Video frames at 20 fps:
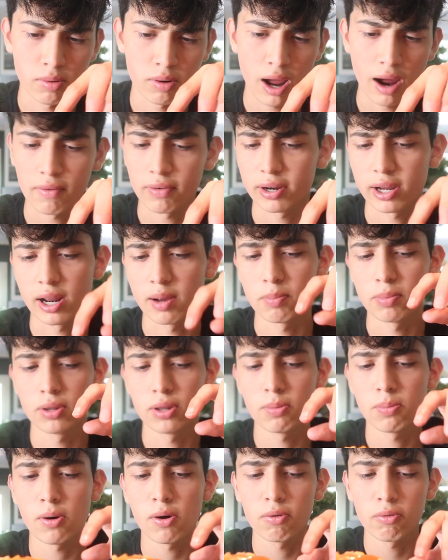I forget, but
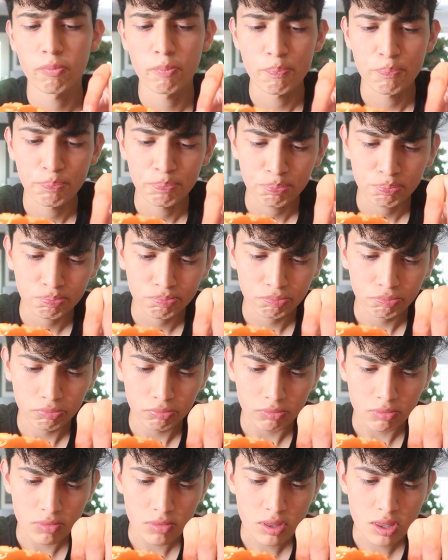they're both,
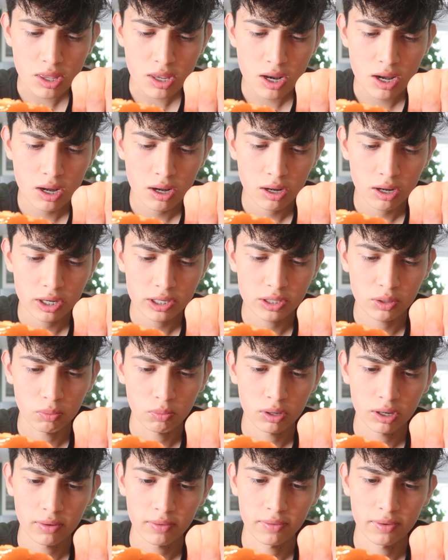is it
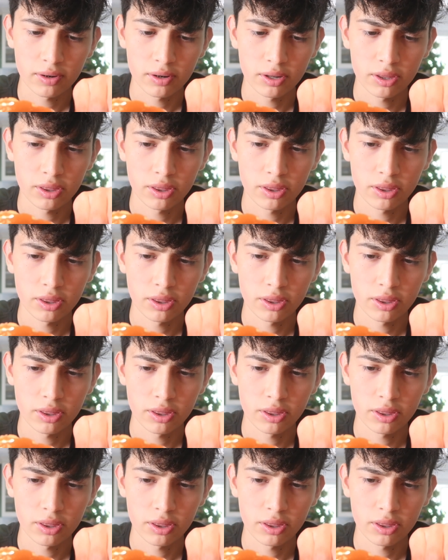one of a